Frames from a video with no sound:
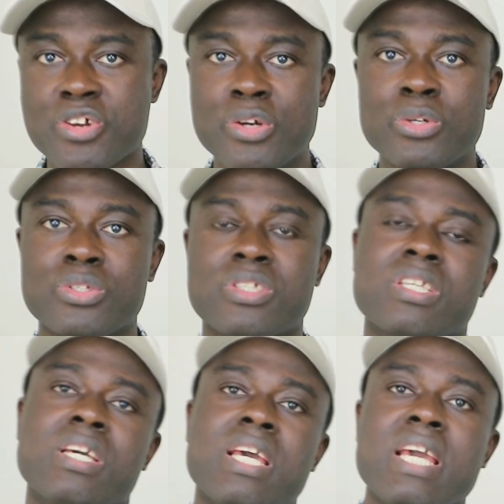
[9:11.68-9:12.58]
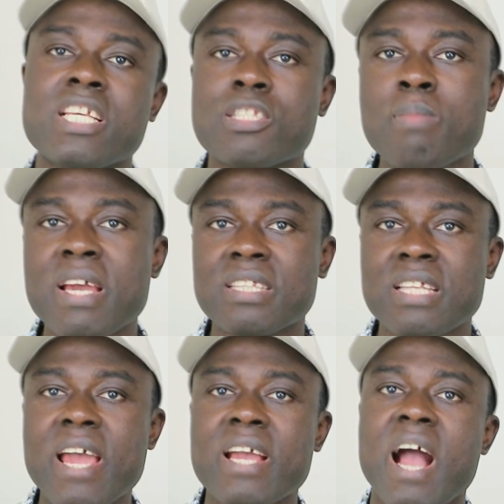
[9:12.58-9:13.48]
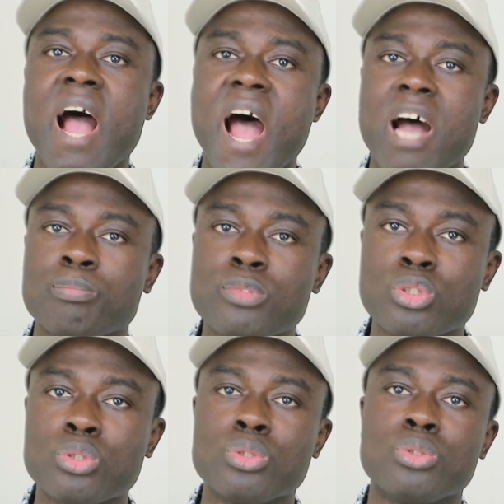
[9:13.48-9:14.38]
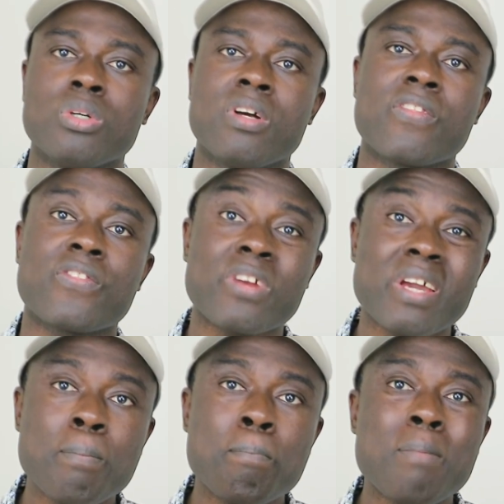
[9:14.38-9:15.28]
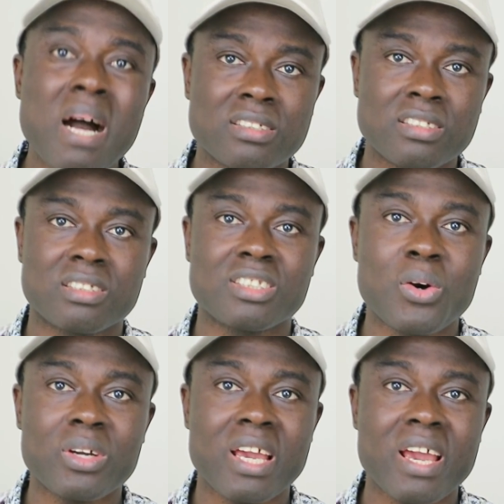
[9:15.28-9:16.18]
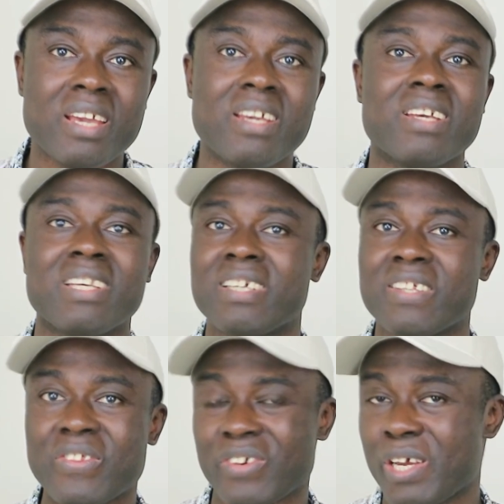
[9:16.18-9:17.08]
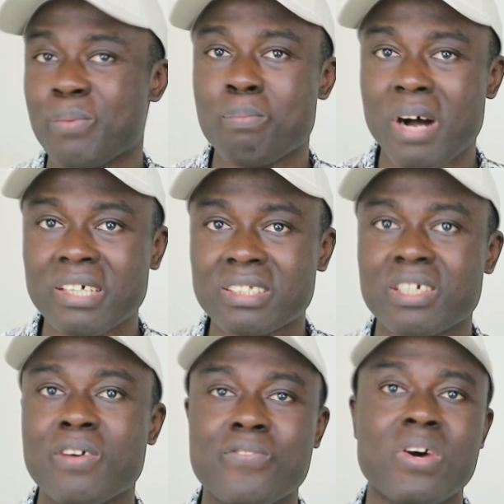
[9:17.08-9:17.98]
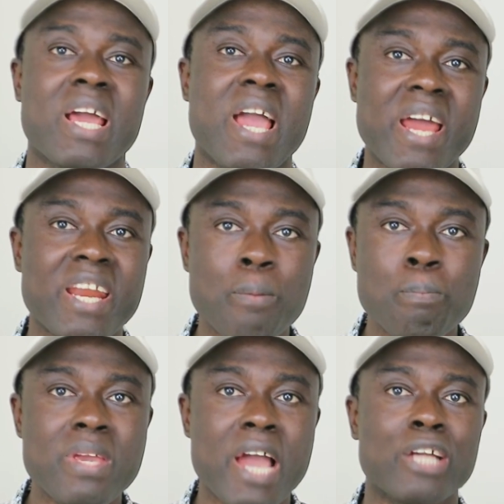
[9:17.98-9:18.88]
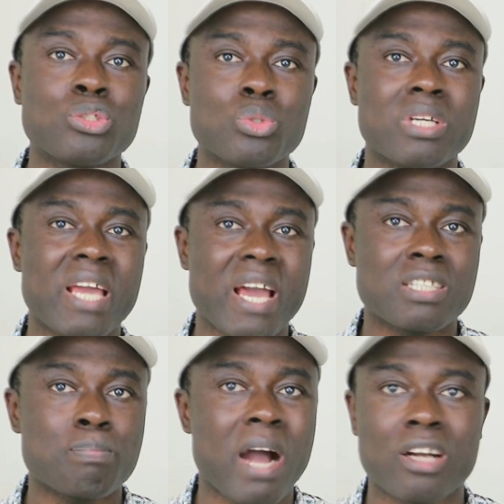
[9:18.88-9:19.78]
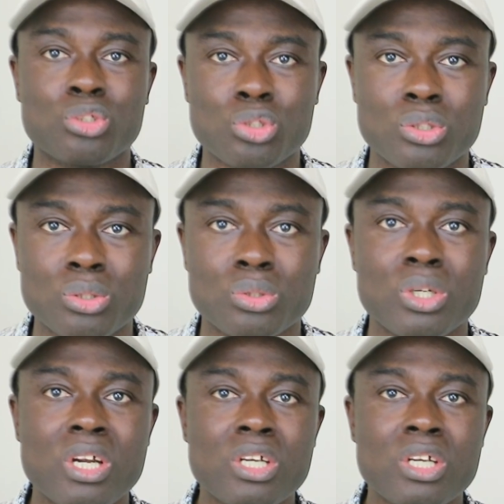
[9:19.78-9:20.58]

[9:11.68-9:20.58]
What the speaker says: euros, it may take up to 3 months, okay? 3 months for the NMBI to get back to you,